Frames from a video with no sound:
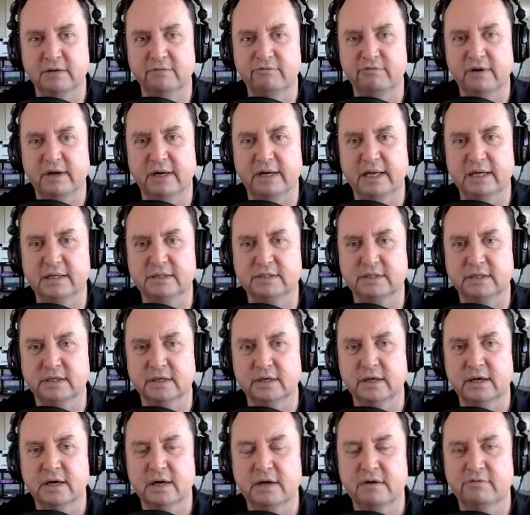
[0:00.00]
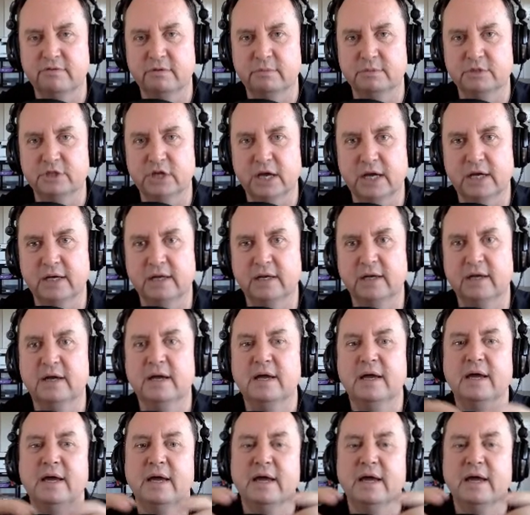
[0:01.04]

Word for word: get financing from China